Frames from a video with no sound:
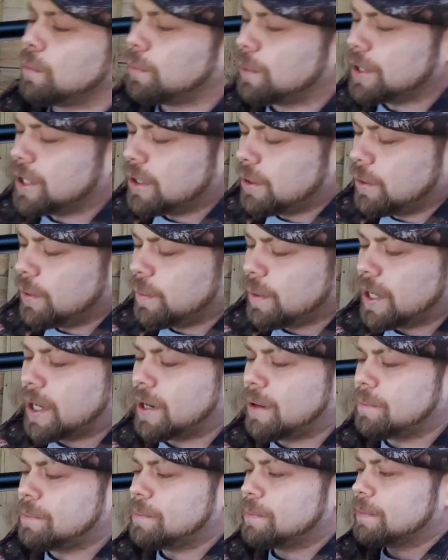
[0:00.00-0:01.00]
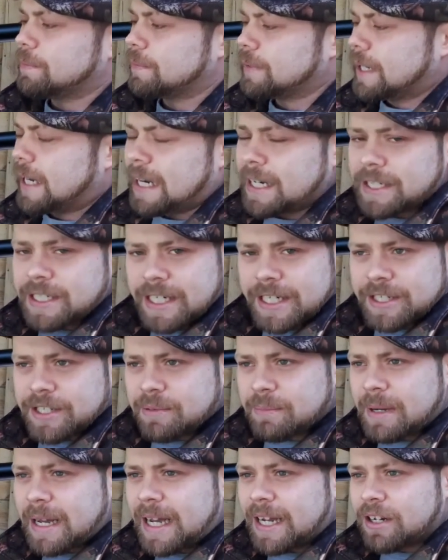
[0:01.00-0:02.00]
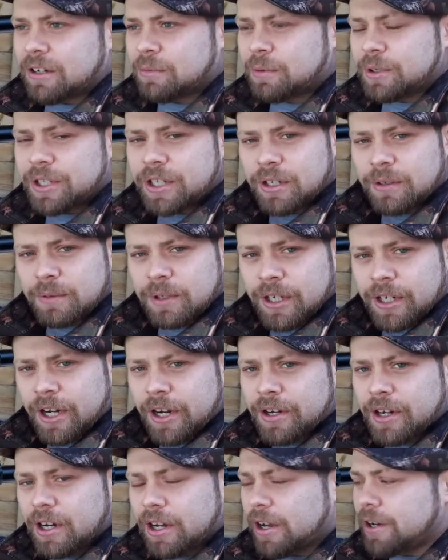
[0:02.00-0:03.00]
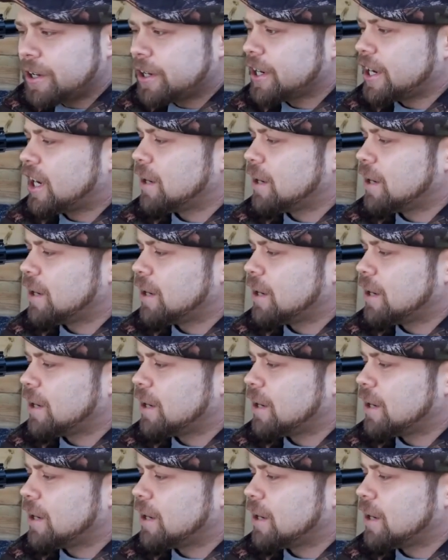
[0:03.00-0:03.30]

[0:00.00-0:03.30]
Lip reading: When you access the mag, or when you go to load it